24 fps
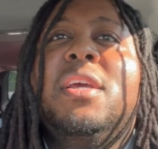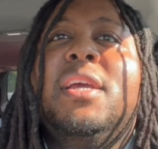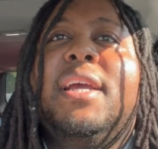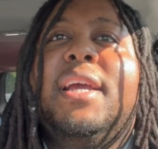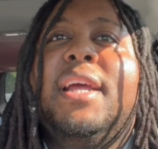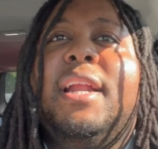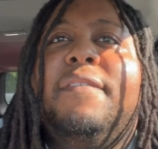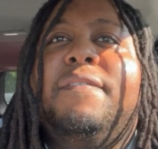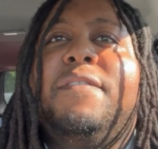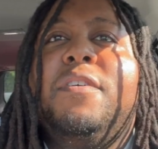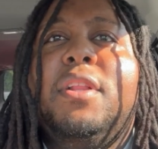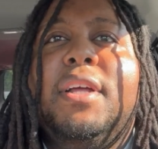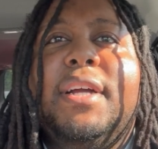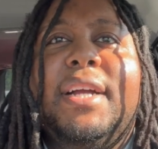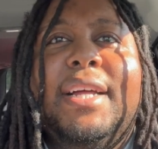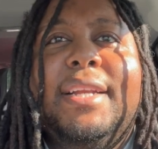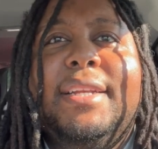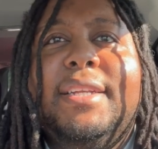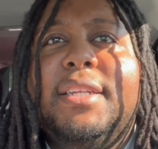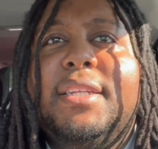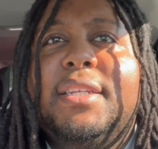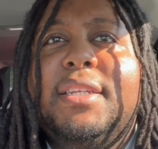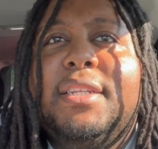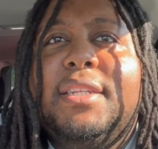and i feel like i
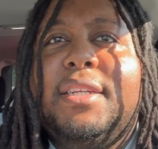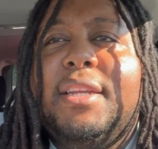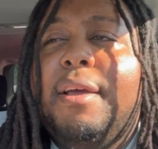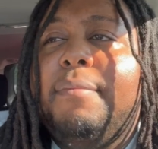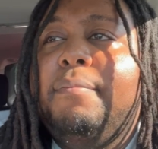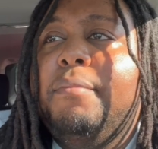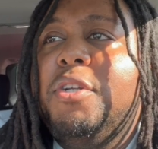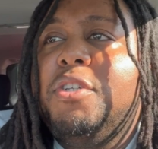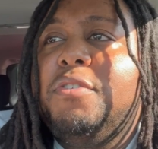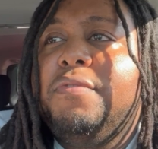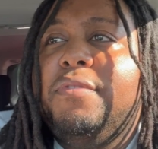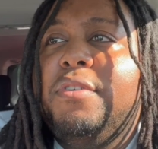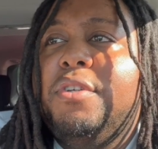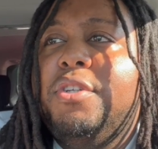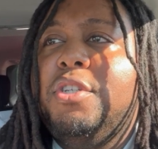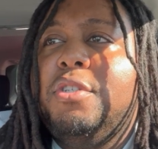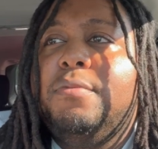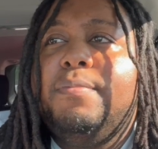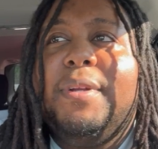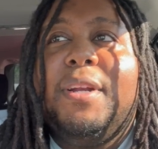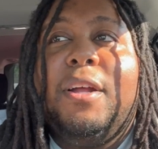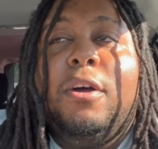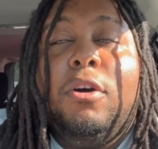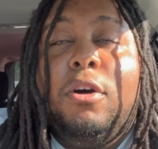didn't get that much footage
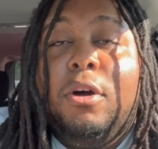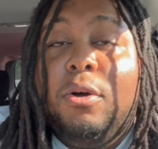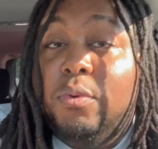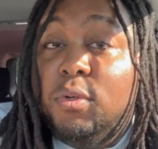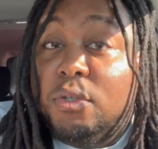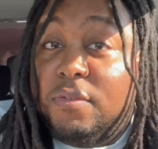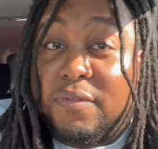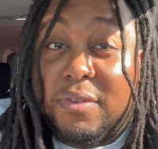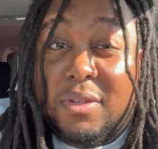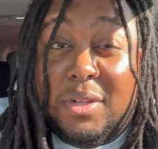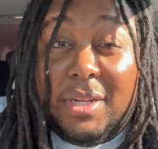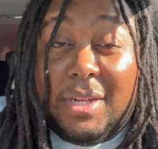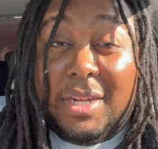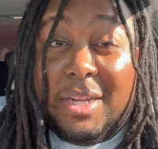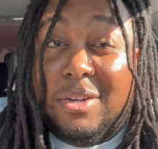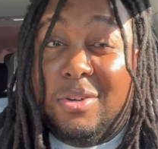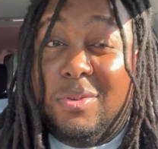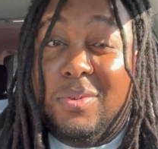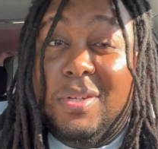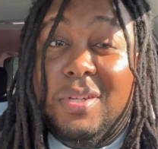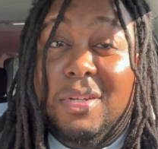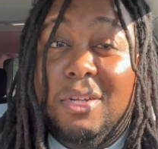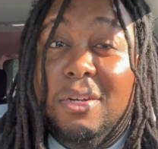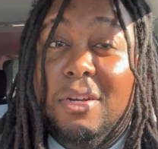but i always feel like i
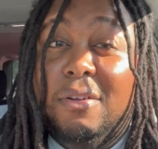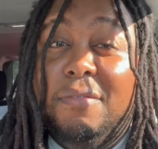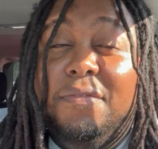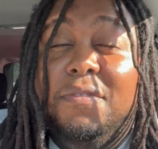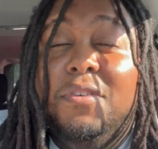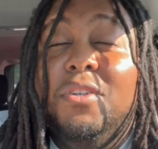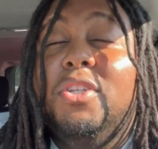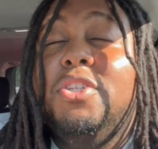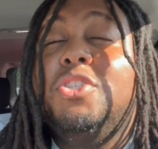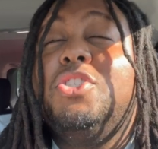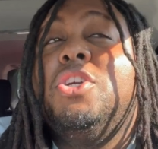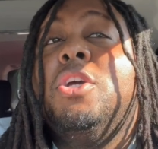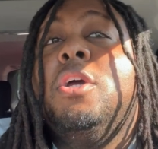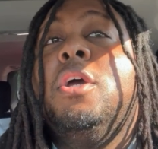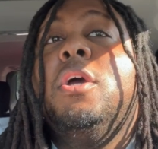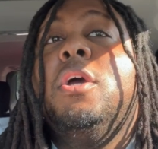don't get enough footage